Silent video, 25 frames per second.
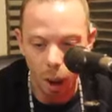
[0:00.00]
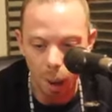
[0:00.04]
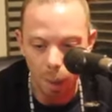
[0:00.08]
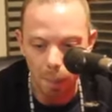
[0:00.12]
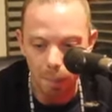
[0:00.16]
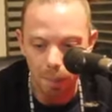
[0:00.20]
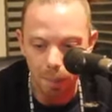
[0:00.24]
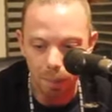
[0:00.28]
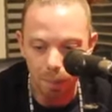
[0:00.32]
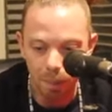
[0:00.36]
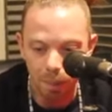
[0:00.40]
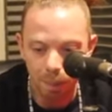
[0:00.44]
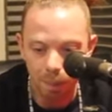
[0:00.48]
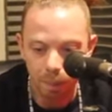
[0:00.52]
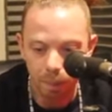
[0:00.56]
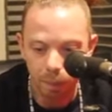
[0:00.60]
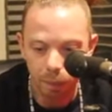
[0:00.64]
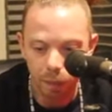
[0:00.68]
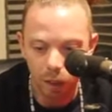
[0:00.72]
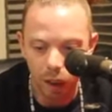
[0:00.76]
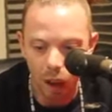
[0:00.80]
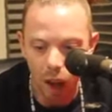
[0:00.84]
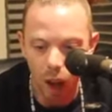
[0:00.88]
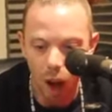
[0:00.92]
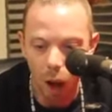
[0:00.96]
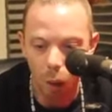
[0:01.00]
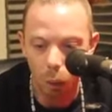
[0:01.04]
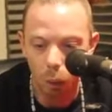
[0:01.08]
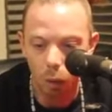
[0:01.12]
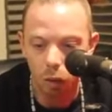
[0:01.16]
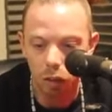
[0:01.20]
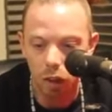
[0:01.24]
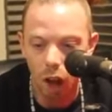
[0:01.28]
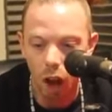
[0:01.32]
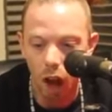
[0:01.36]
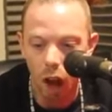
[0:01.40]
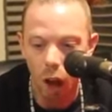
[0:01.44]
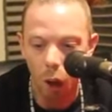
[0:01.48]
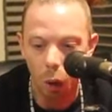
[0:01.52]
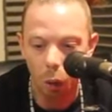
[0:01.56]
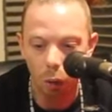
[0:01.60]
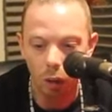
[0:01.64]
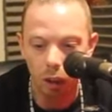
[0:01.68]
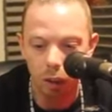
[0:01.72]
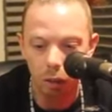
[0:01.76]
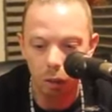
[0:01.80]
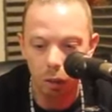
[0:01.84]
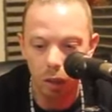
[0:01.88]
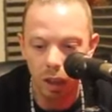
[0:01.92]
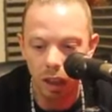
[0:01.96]
I
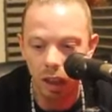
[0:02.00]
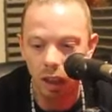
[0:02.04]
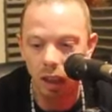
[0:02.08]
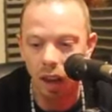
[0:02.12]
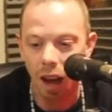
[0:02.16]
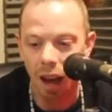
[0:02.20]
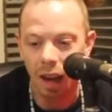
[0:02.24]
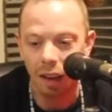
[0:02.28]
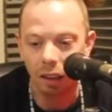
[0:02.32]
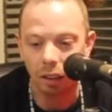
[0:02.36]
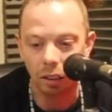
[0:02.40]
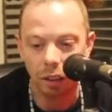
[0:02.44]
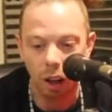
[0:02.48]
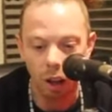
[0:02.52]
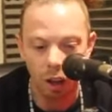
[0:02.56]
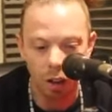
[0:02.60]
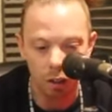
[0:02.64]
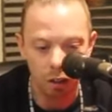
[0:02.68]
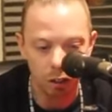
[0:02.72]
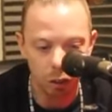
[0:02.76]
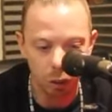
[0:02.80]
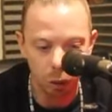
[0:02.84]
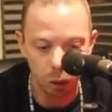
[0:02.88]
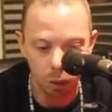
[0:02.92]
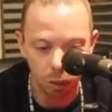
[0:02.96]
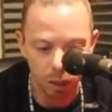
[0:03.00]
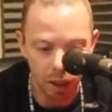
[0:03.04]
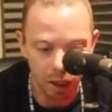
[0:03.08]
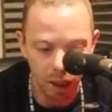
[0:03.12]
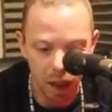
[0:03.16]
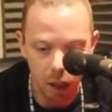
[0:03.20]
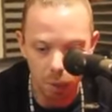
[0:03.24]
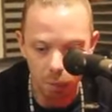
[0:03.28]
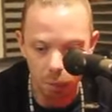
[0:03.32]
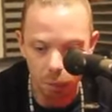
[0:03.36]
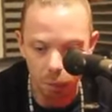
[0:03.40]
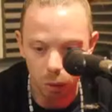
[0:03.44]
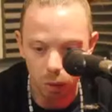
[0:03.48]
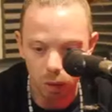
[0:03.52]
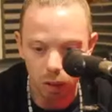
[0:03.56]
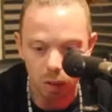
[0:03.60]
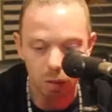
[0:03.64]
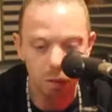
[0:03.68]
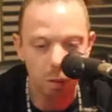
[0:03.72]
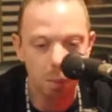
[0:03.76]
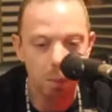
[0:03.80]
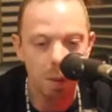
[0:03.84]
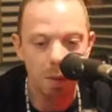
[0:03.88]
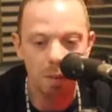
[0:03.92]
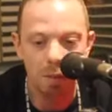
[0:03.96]
only really liked dancehall and reggae
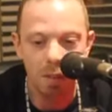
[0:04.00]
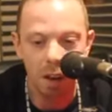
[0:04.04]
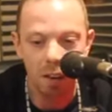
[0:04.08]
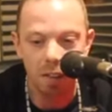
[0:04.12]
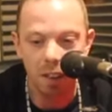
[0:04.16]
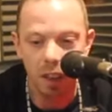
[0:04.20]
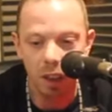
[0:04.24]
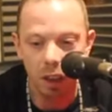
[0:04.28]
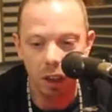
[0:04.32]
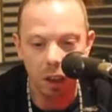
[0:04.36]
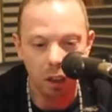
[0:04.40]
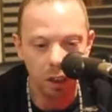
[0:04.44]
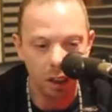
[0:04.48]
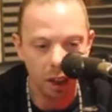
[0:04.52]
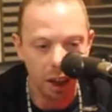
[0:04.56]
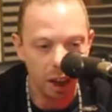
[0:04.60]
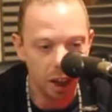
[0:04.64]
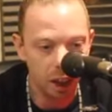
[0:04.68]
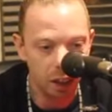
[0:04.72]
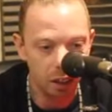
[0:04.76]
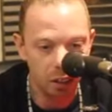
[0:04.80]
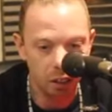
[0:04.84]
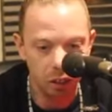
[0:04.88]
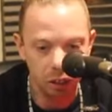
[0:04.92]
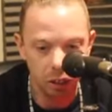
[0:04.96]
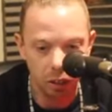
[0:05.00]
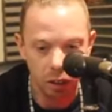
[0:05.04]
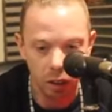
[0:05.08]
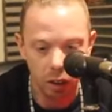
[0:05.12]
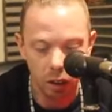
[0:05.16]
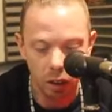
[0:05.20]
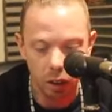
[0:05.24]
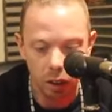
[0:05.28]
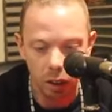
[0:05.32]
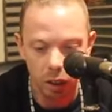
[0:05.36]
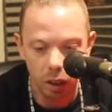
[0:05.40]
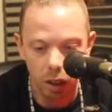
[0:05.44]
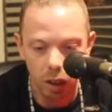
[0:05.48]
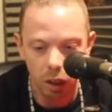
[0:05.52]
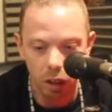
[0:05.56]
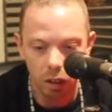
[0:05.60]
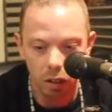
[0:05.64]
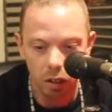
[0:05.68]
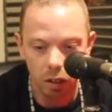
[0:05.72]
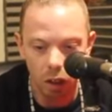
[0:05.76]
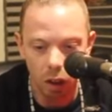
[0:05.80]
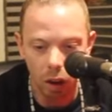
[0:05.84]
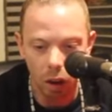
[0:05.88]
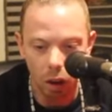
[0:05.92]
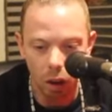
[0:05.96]
music from a very young age, you know.
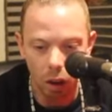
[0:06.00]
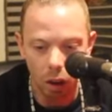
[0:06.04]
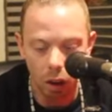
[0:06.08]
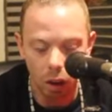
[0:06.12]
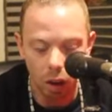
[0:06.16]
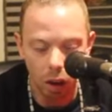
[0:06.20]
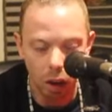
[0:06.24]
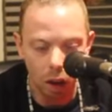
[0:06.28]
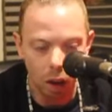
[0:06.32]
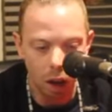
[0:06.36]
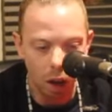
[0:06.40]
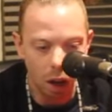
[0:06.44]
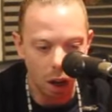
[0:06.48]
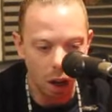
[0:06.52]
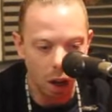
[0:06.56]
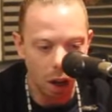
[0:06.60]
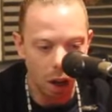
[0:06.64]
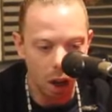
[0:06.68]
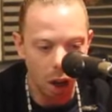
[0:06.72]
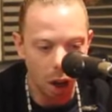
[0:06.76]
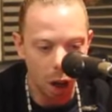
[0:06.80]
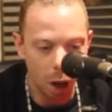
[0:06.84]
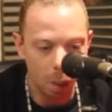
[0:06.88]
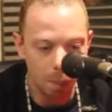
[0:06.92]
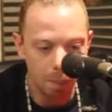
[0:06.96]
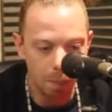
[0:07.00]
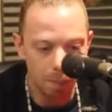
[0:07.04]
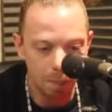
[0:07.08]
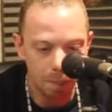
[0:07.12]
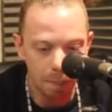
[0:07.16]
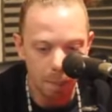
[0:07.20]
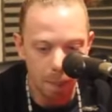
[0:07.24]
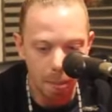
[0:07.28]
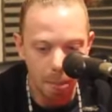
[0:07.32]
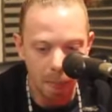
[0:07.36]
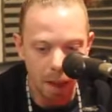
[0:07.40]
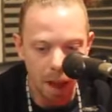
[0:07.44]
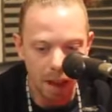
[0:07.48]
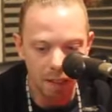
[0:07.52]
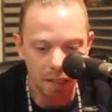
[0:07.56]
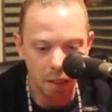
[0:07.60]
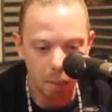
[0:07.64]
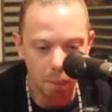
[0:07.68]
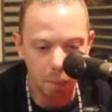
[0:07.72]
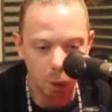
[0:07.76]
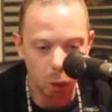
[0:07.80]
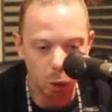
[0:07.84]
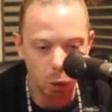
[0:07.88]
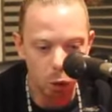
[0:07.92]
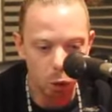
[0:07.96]
So, I
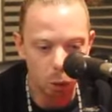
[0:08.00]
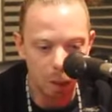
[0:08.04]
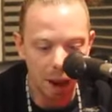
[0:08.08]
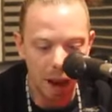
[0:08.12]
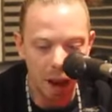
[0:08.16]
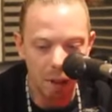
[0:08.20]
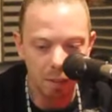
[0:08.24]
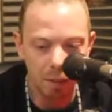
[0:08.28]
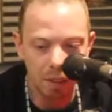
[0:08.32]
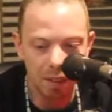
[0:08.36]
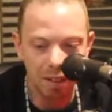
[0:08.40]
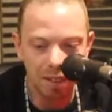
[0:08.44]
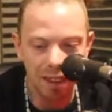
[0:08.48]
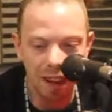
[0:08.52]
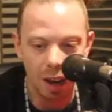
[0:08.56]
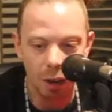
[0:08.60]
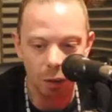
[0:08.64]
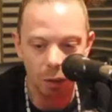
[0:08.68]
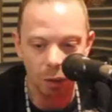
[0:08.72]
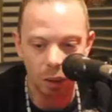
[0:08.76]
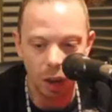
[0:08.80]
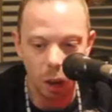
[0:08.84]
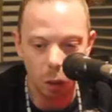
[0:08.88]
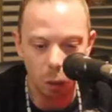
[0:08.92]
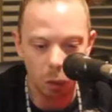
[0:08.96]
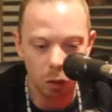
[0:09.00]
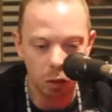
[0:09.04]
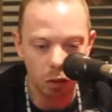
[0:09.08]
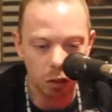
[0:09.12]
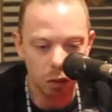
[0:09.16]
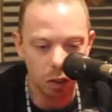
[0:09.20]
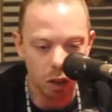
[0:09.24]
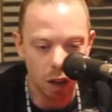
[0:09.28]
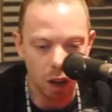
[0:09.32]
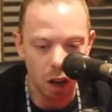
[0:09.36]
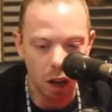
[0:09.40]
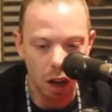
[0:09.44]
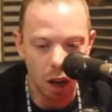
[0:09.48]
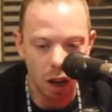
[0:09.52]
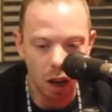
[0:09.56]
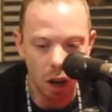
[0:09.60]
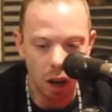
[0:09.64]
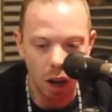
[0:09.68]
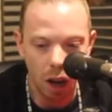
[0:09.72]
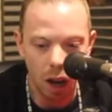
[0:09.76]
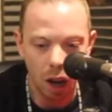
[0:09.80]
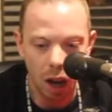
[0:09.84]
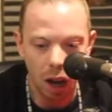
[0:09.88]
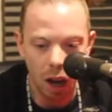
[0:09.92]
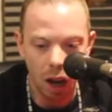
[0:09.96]
suppose whatever sound
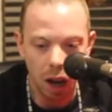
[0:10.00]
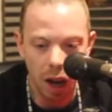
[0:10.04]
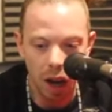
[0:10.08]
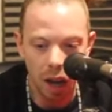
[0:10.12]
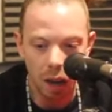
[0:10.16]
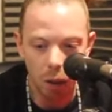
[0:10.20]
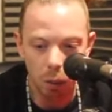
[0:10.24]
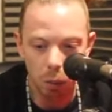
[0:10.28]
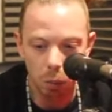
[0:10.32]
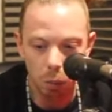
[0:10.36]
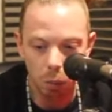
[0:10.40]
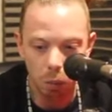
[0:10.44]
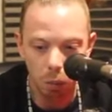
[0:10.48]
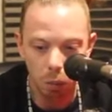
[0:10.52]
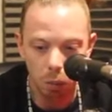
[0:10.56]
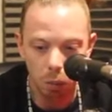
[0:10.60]
I